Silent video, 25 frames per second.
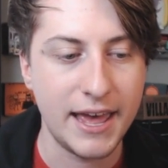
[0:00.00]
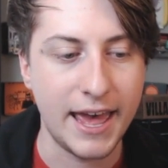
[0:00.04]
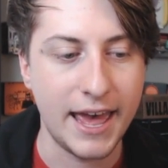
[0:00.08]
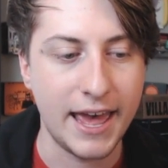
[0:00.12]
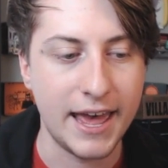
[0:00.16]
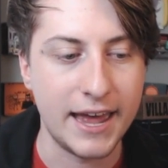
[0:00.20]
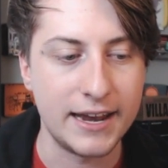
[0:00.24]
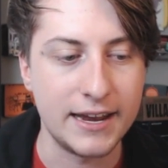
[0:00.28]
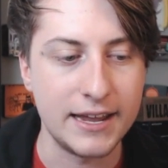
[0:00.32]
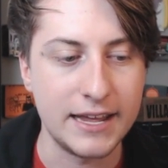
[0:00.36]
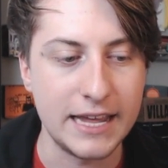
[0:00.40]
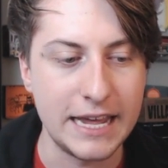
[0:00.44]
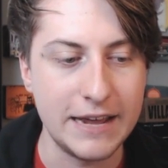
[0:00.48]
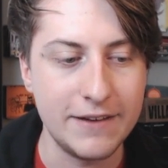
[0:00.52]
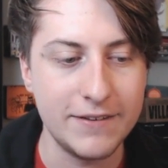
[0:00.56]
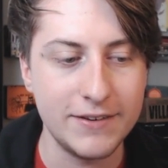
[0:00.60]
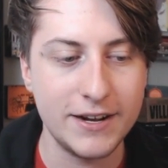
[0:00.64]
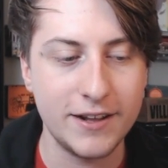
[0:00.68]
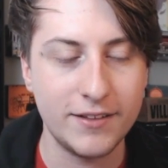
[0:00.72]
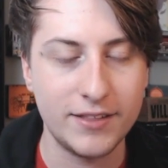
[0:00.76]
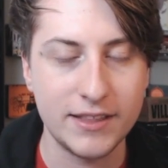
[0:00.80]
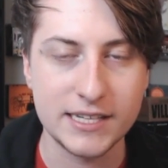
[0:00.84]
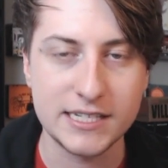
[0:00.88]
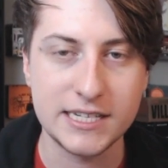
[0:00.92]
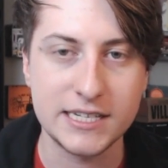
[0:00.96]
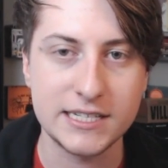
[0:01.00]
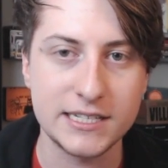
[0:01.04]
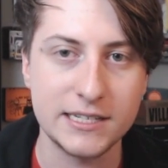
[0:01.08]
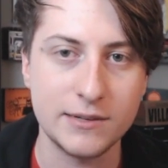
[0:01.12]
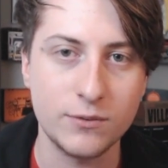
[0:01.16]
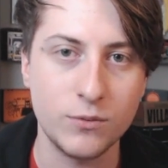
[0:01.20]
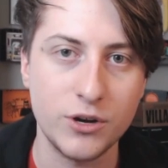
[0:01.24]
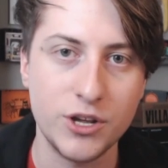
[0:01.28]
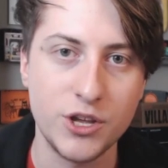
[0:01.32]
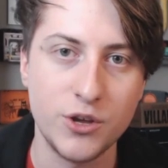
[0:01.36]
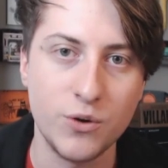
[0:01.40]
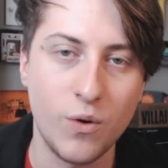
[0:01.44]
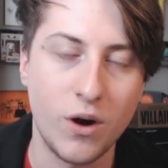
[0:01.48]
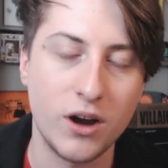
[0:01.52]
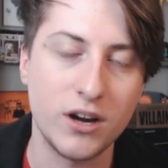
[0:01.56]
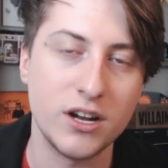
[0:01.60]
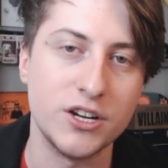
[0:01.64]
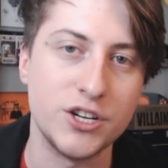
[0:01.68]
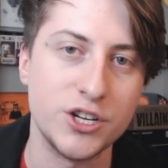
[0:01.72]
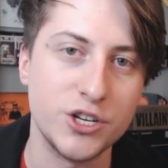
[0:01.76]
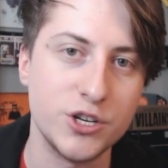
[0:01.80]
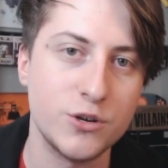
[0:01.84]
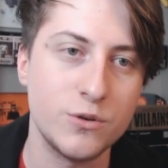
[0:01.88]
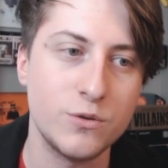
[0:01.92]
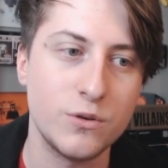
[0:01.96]
And even if this isn't what you want
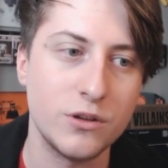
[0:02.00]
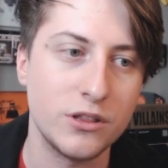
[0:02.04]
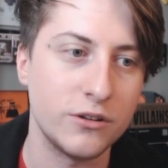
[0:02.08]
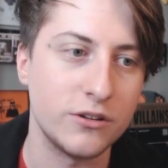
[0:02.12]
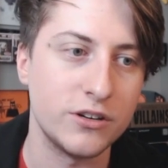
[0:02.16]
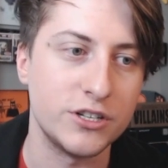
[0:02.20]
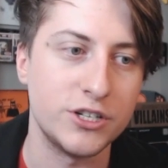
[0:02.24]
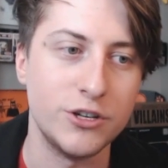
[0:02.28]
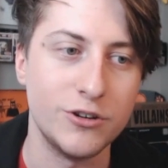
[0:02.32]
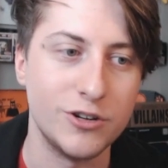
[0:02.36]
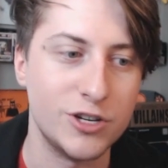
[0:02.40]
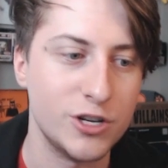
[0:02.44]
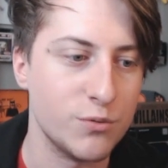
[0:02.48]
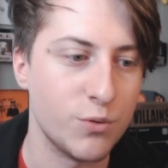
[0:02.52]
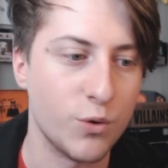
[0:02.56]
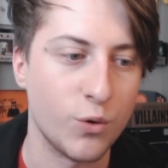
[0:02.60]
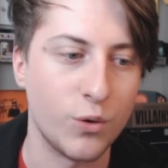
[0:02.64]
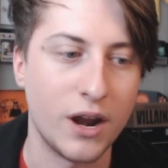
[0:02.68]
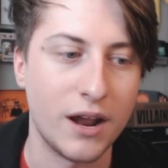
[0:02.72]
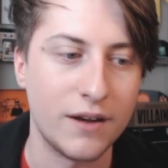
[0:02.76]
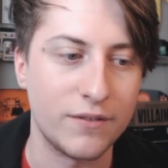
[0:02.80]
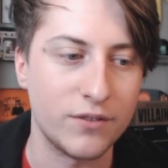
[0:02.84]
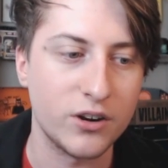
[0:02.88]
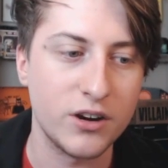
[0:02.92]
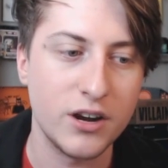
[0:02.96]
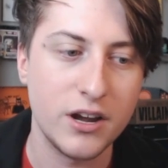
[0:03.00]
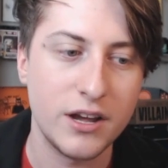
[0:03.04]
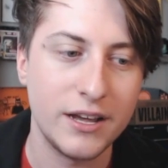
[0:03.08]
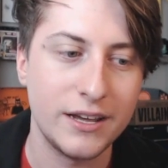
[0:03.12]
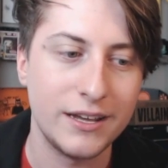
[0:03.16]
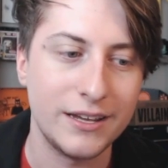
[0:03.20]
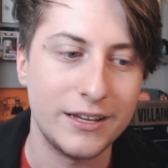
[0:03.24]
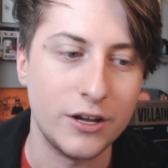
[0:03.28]
to do, whether it's YouTube or whatever,